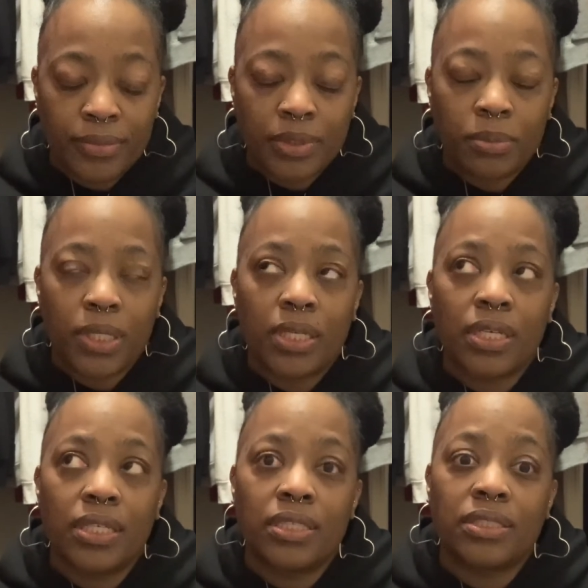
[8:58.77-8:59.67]

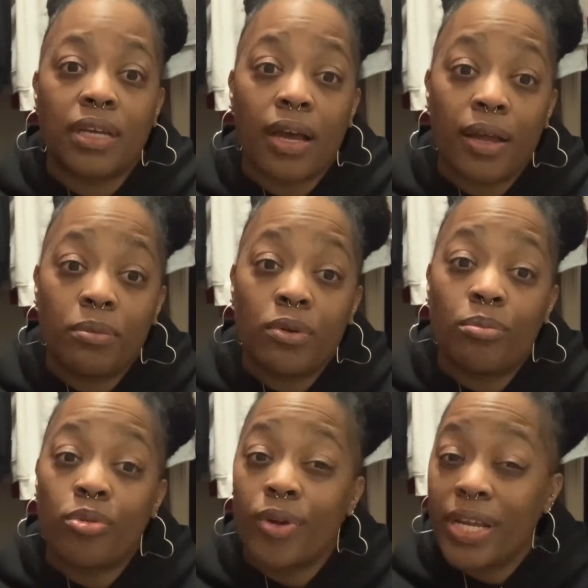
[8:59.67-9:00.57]
Because God will
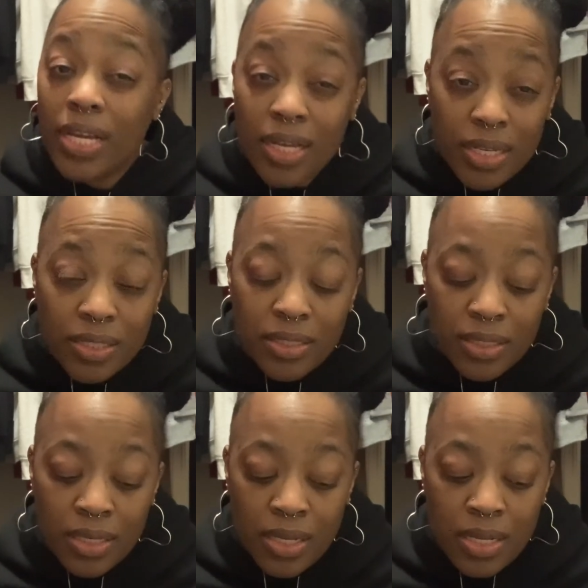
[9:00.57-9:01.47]
bring us
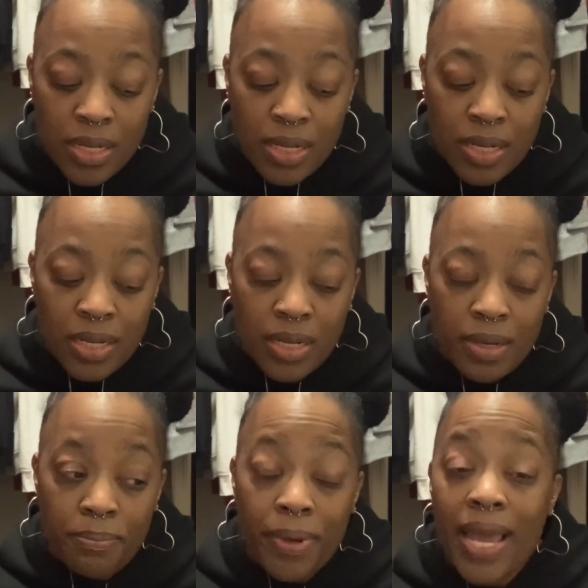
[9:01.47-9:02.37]

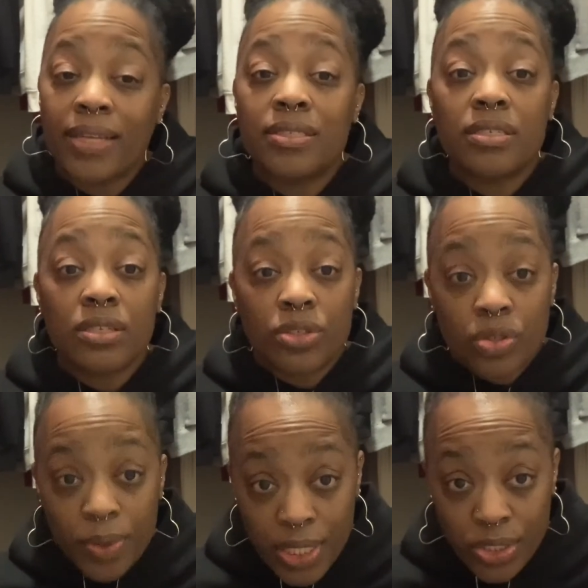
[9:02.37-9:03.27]
back to
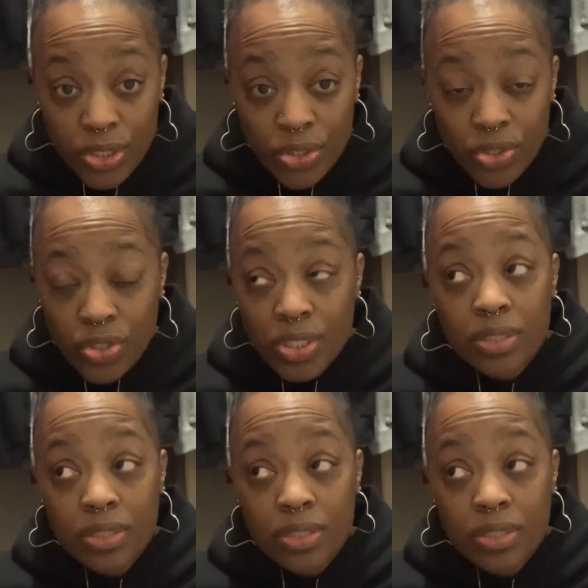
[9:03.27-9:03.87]
situations just